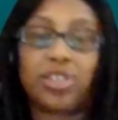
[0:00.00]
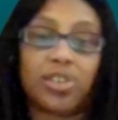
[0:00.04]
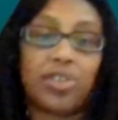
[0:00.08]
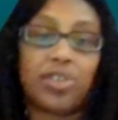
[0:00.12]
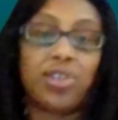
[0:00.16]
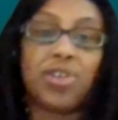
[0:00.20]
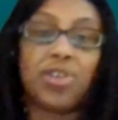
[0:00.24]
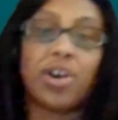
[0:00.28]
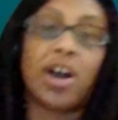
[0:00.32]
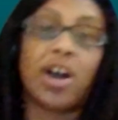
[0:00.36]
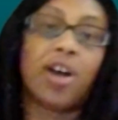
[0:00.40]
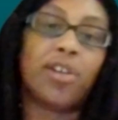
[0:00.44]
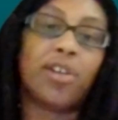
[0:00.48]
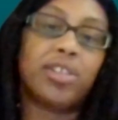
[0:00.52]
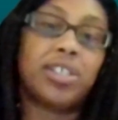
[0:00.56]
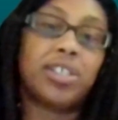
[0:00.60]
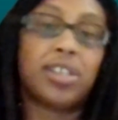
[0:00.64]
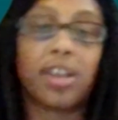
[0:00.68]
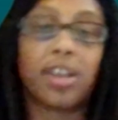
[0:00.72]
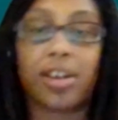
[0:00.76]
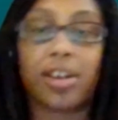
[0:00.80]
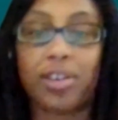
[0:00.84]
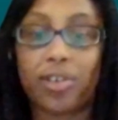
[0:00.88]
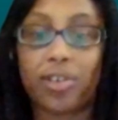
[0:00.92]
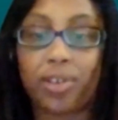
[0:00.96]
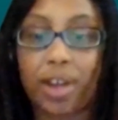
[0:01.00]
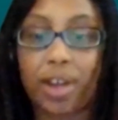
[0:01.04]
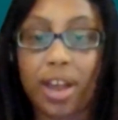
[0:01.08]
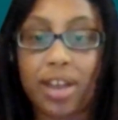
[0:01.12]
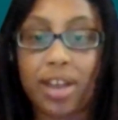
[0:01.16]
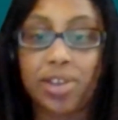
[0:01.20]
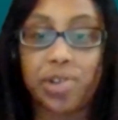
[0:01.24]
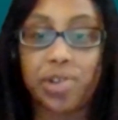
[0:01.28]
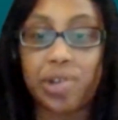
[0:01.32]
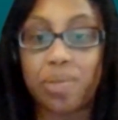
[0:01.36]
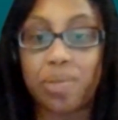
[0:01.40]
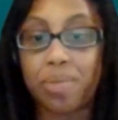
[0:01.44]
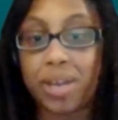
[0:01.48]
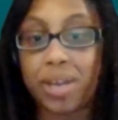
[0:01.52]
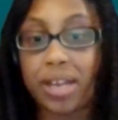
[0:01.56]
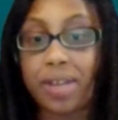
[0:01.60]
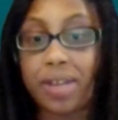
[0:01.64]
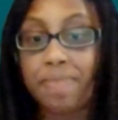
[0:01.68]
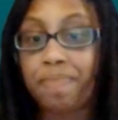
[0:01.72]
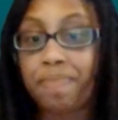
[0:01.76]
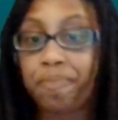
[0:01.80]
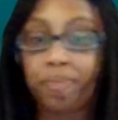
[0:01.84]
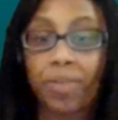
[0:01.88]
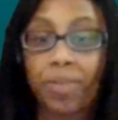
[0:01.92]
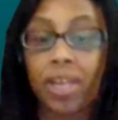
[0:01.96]
So you know how it's like, okay, you can
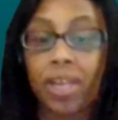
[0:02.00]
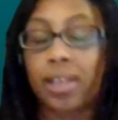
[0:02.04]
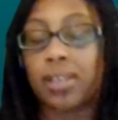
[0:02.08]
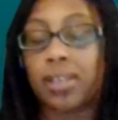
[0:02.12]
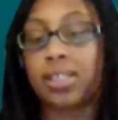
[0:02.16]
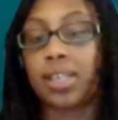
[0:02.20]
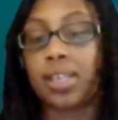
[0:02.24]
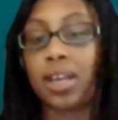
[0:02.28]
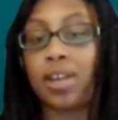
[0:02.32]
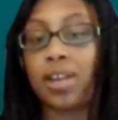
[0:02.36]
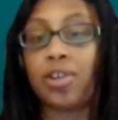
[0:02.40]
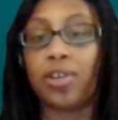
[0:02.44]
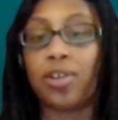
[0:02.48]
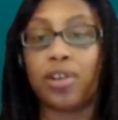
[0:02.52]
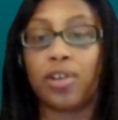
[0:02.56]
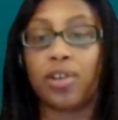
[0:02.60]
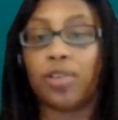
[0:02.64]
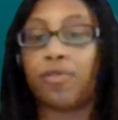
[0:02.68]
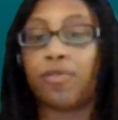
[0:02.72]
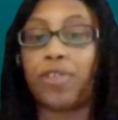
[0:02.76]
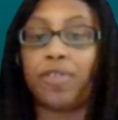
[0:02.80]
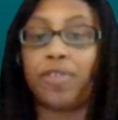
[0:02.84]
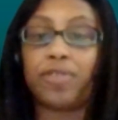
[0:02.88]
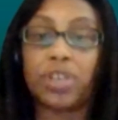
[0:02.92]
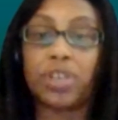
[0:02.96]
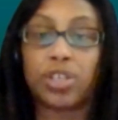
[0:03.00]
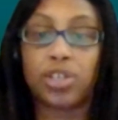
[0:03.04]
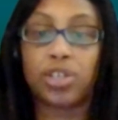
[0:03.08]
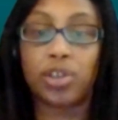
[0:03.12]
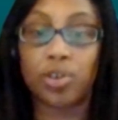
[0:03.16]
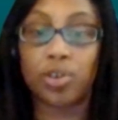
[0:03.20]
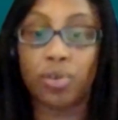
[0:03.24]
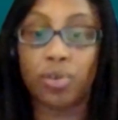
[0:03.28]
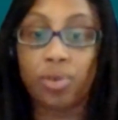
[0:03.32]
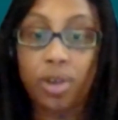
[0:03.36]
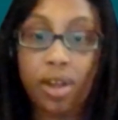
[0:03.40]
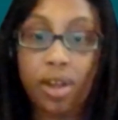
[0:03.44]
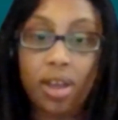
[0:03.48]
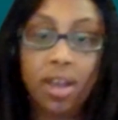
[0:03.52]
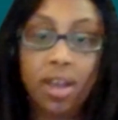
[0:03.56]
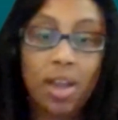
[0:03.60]
be, let's say you're 52,